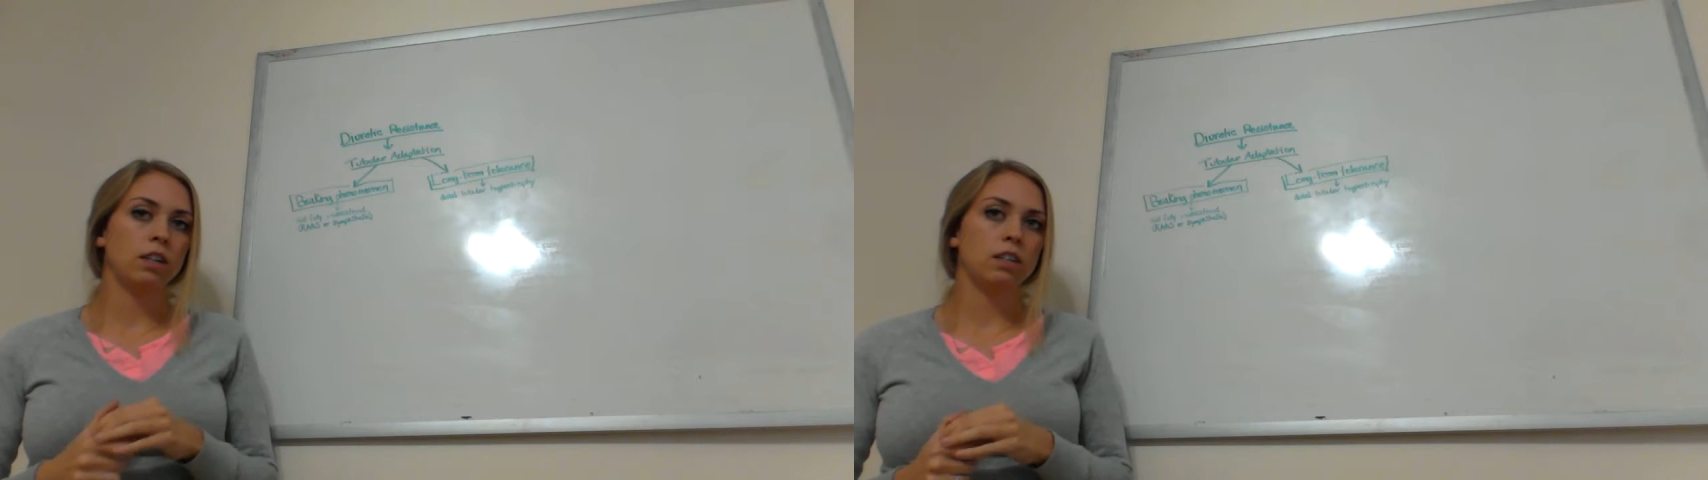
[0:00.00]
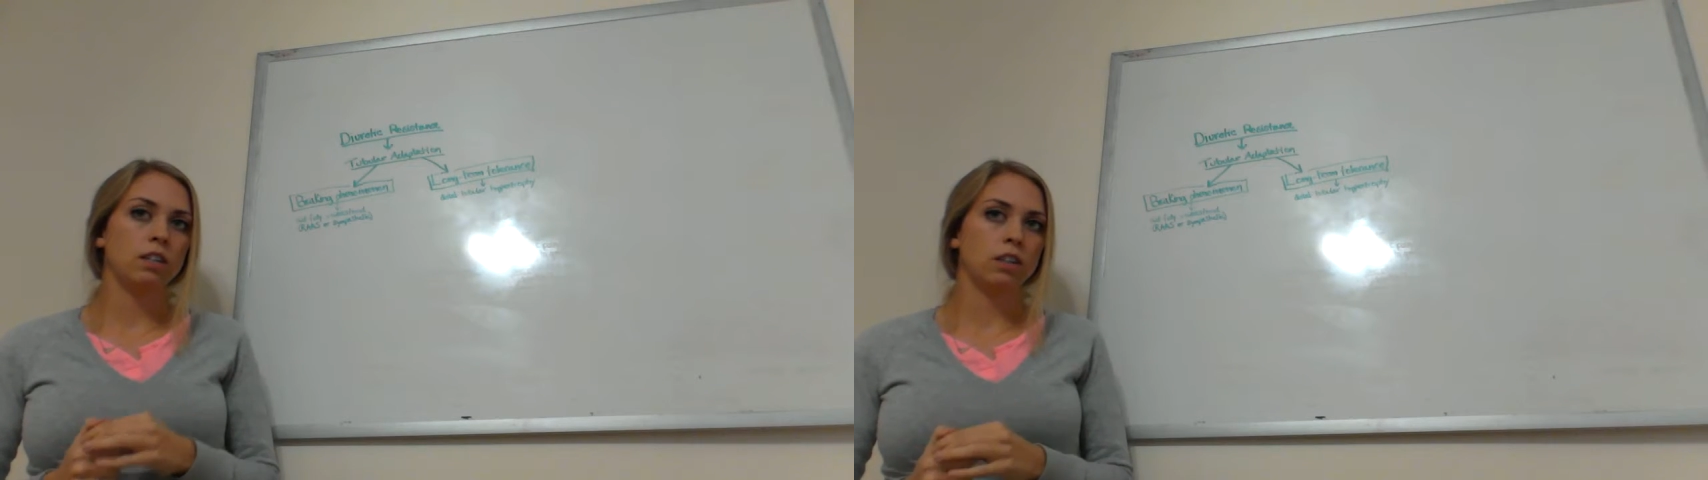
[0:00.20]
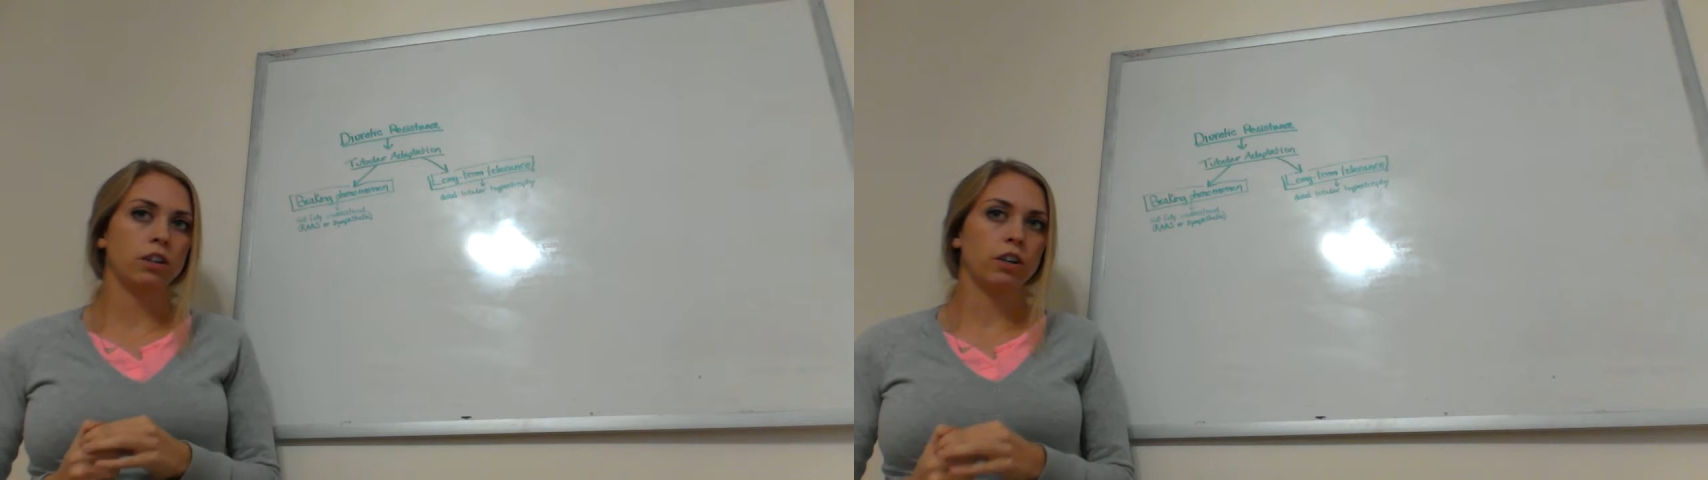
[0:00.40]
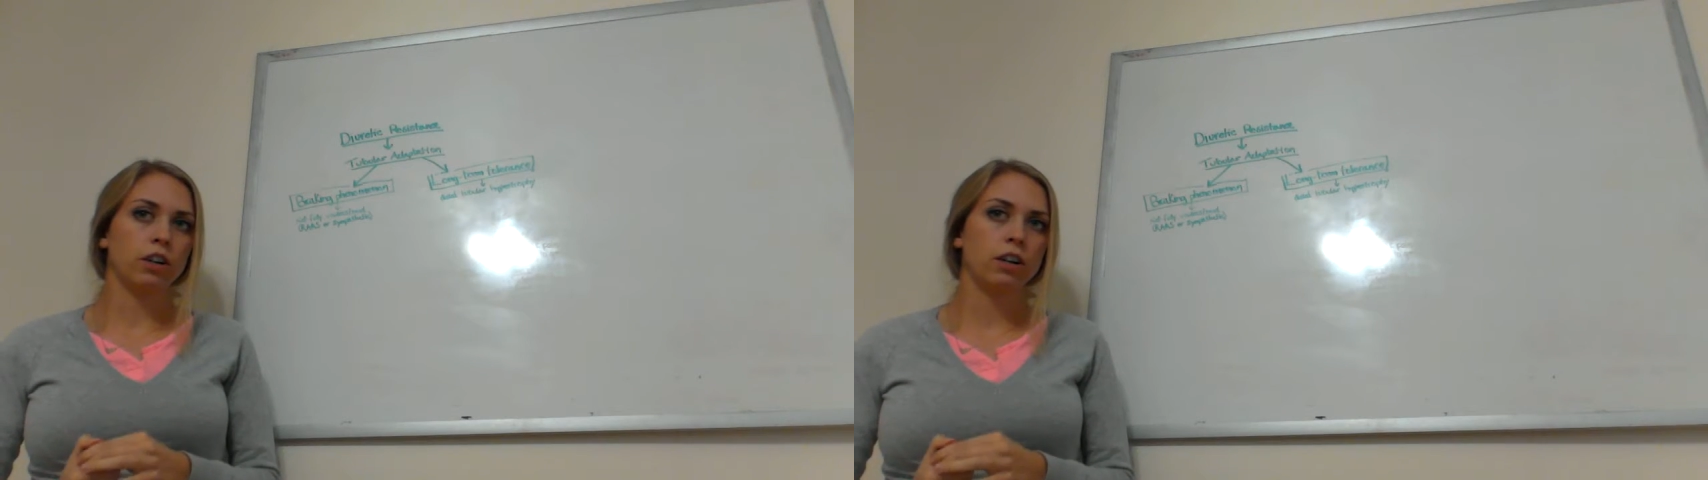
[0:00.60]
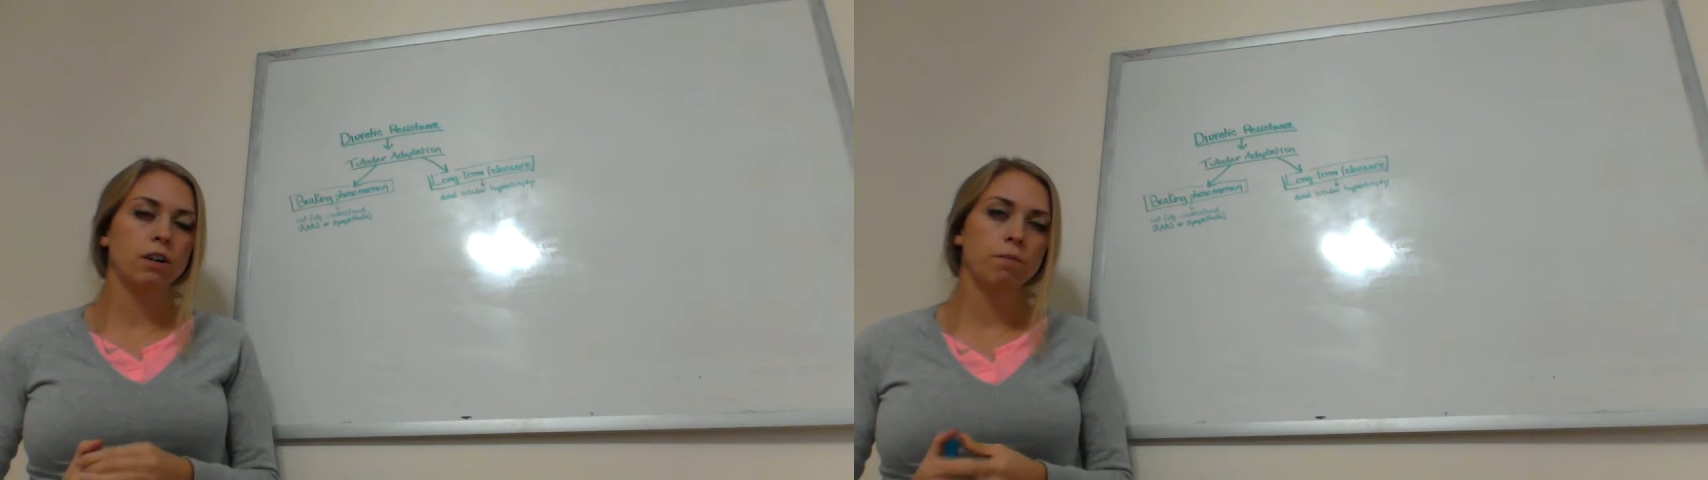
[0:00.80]
can still
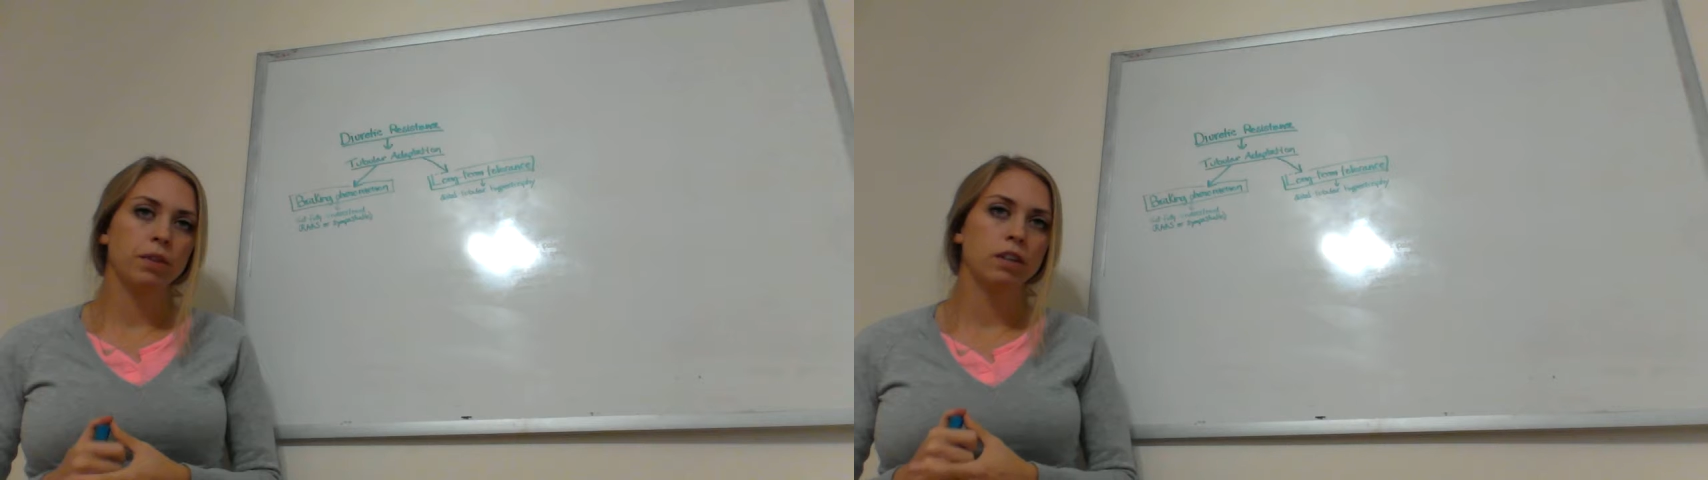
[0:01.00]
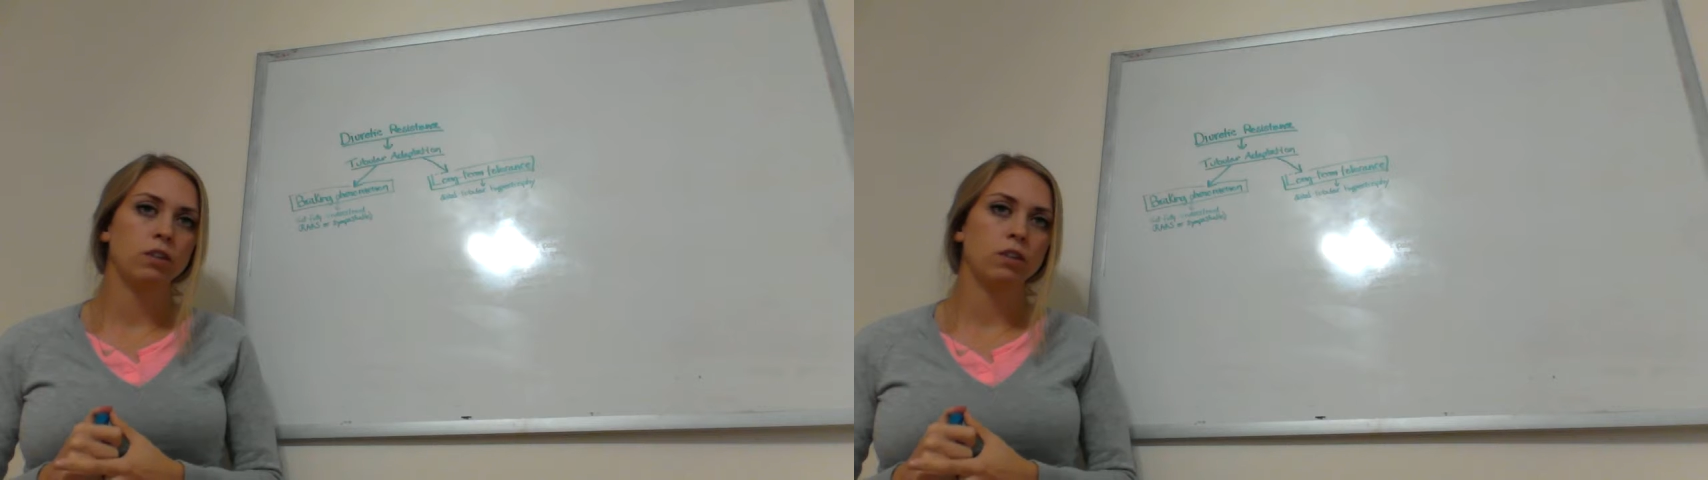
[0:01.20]
occur.